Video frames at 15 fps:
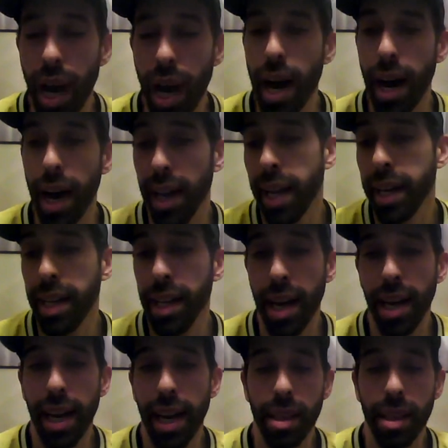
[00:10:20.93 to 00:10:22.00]
I
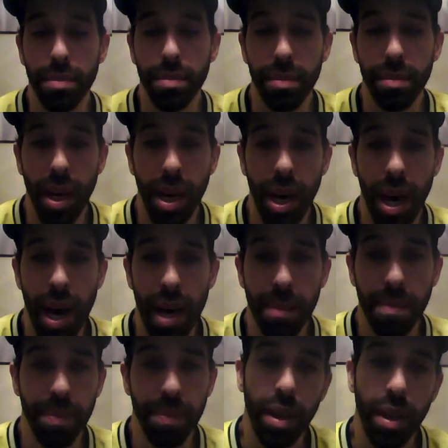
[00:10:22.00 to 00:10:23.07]
like them.
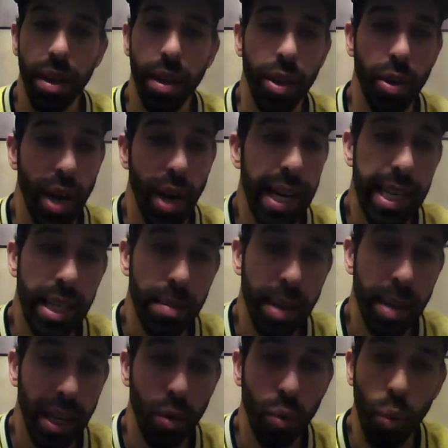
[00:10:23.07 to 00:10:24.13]
They're not a team
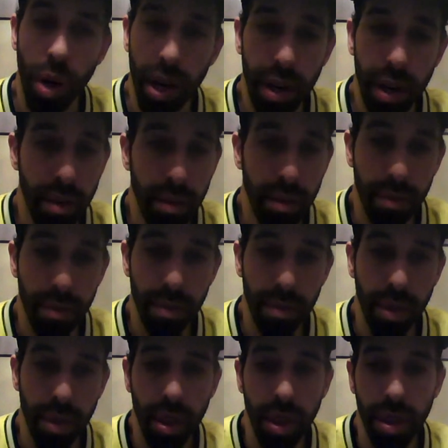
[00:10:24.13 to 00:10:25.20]
that can win it.
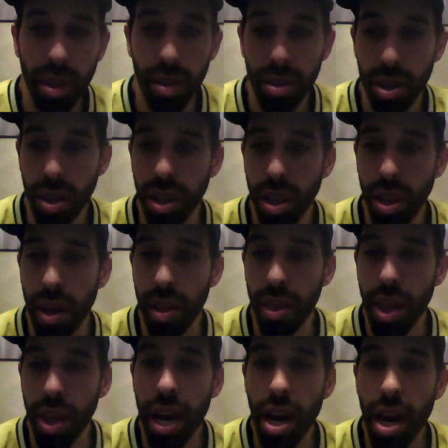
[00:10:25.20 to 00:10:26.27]

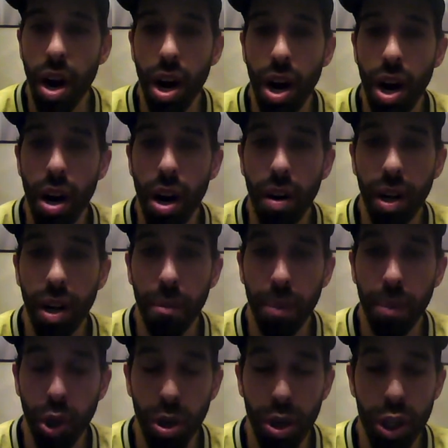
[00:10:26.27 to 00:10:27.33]
They are a
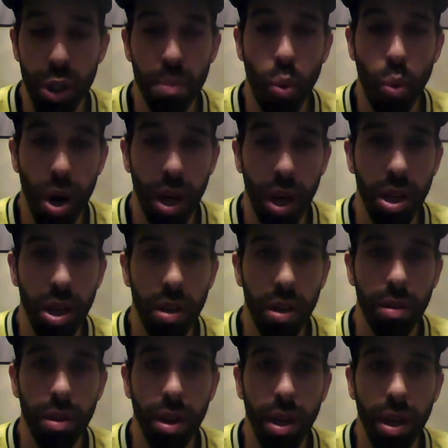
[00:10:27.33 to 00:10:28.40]
pure
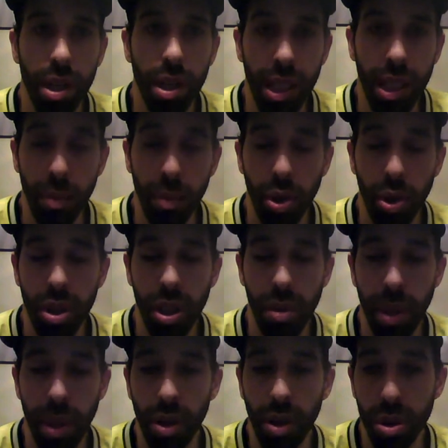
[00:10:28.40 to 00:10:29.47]
spoiler team. They're a team
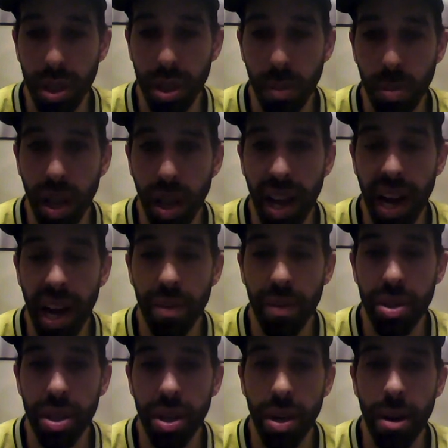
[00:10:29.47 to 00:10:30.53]
that goes into the
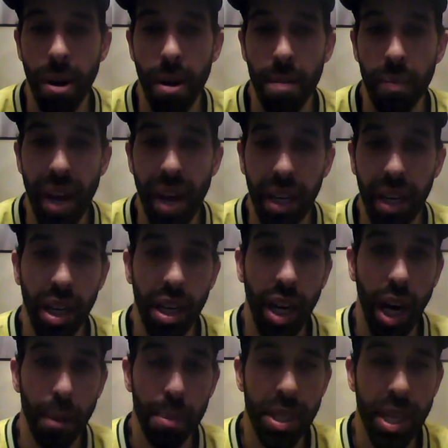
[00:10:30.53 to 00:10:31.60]
playoffs and can
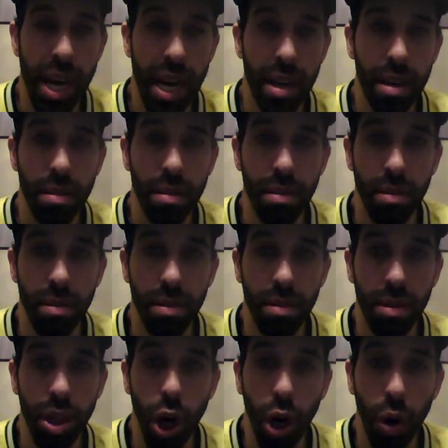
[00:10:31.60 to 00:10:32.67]
upset
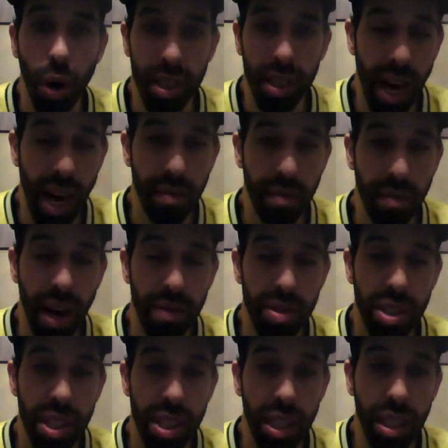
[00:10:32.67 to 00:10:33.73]
a top 5
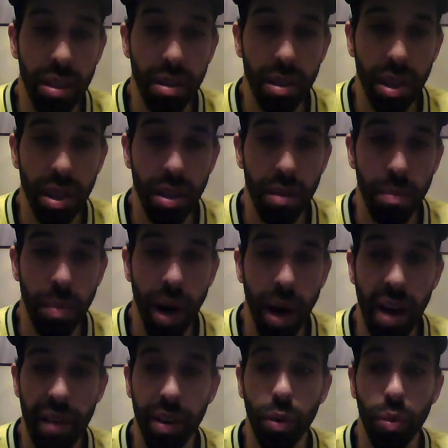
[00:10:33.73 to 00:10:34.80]
seed by
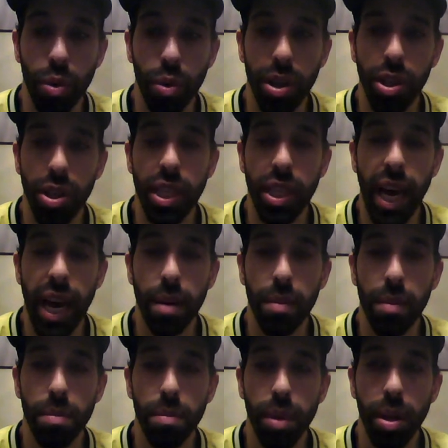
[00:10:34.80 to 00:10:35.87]
having a really good
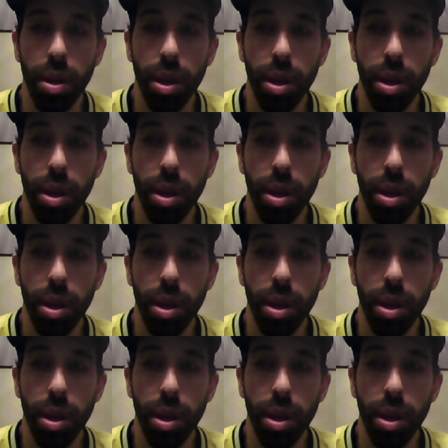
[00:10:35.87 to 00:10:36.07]
game